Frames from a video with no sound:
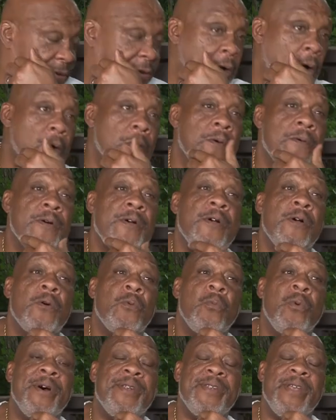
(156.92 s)
So
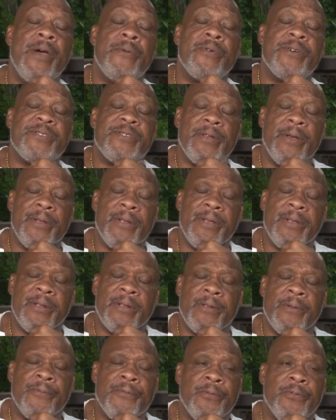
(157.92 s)
what they was
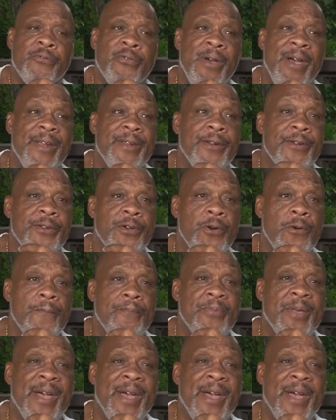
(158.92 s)
trying to do,